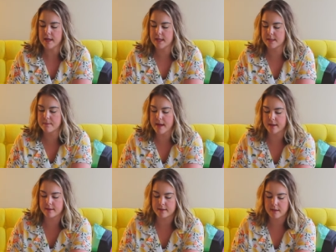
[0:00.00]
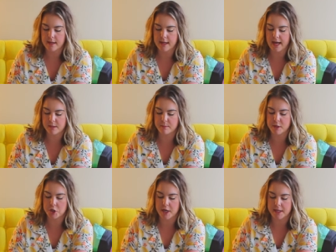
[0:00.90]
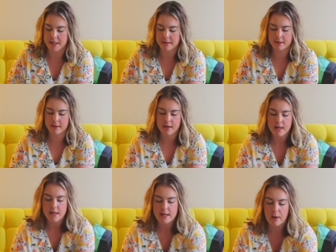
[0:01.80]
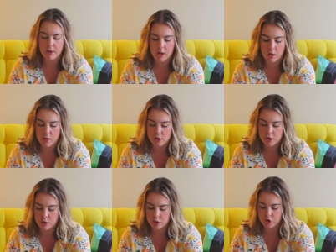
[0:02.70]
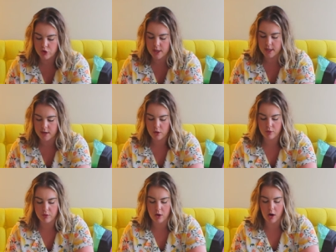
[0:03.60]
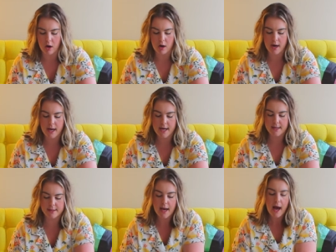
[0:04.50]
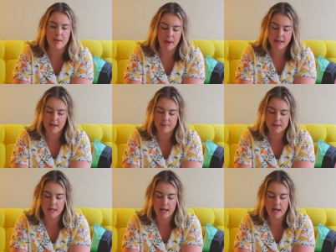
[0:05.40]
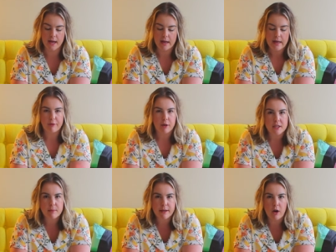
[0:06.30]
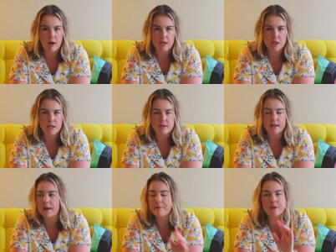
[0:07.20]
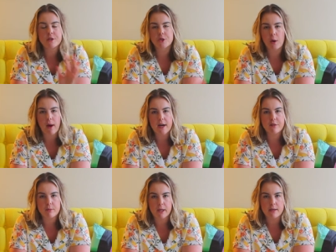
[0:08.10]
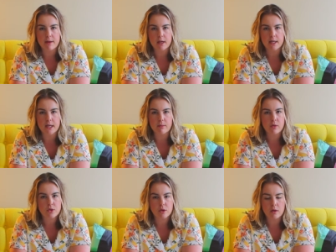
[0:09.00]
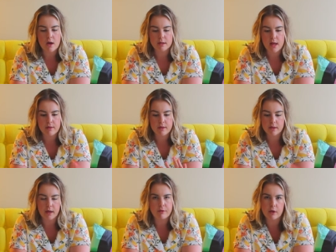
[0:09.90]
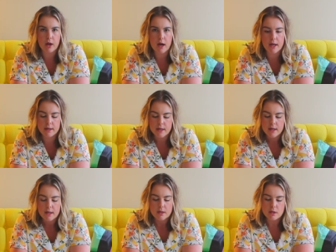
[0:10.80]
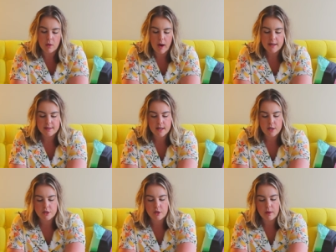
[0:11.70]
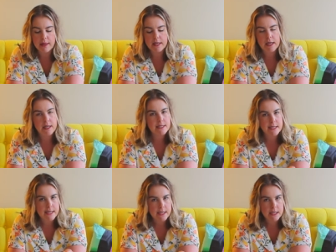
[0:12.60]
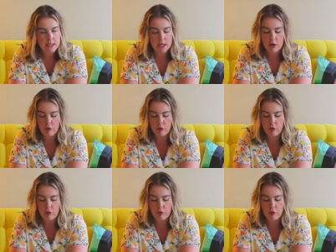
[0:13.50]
It is mixed. It has been shaken. Now we're going to strain it over our ice. In my cup today, I forgot to buy garnishes. Like I've been so out of the Bloody Mary game for so long now that like I forgot. So I decided to do a little tahine